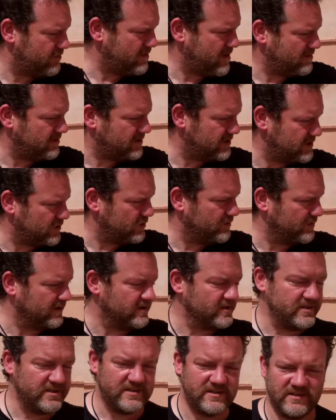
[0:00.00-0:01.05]
Remember the
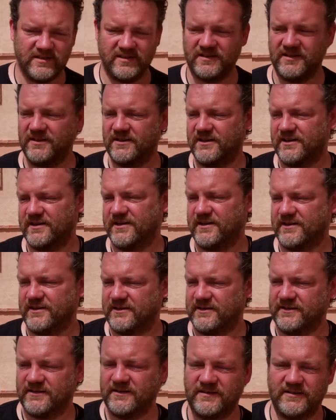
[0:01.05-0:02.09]
scorpions?
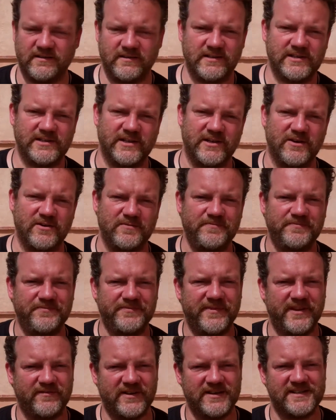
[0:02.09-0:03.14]
So
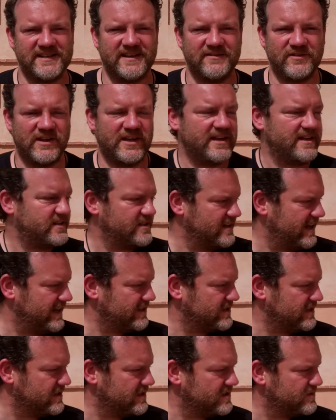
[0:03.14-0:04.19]
I've had to give the kids a
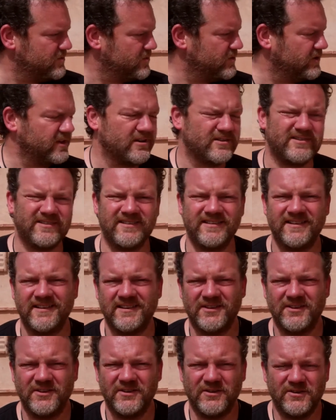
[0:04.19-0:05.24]
lecture this morning on
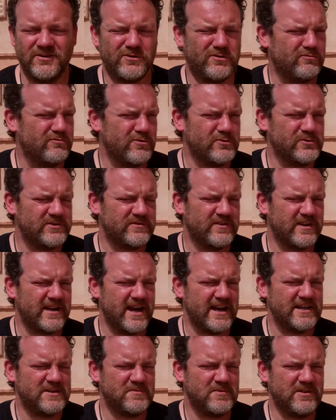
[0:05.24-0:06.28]
the rules of
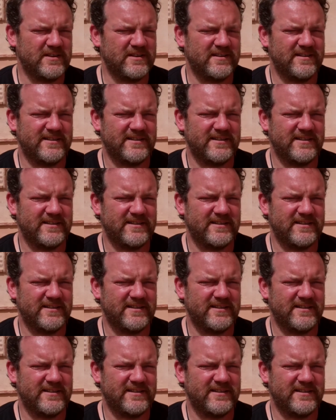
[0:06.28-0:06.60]
engagement.